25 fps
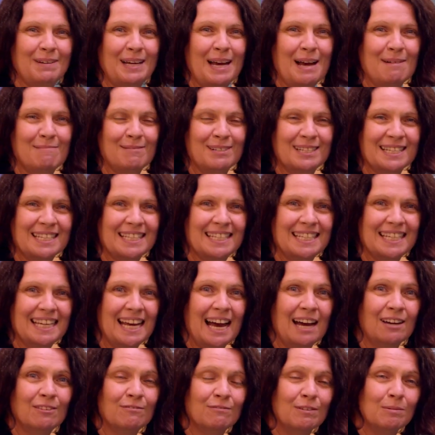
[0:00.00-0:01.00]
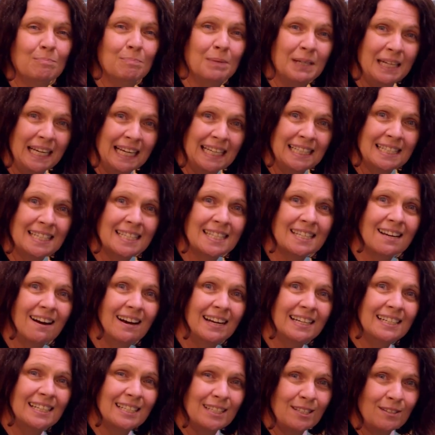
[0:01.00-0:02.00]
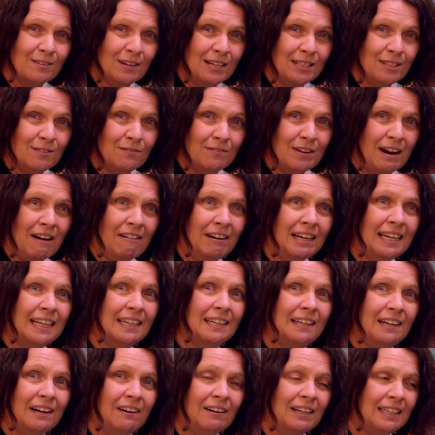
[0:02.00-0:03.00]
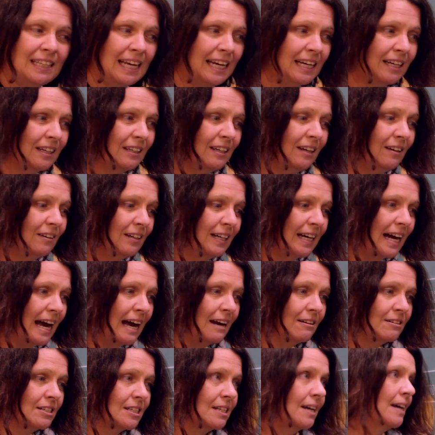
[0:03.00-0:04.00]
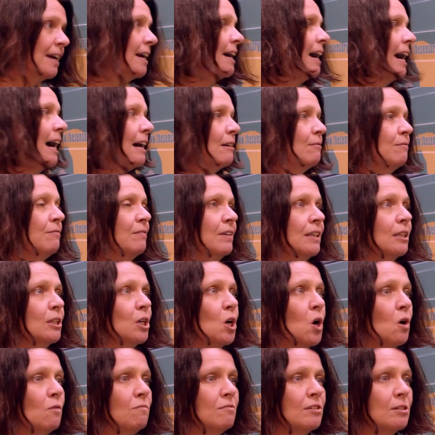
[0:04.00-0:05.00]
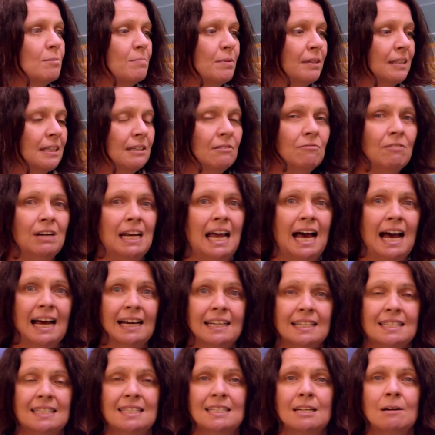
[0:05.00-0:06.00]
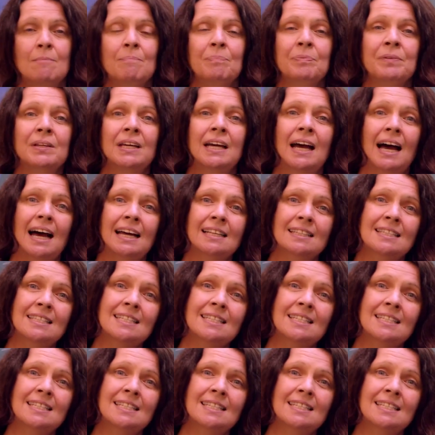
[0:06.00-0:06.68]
be able to see out of it, but inside it's very clear, and they can look out and feel comfortable and relaxed and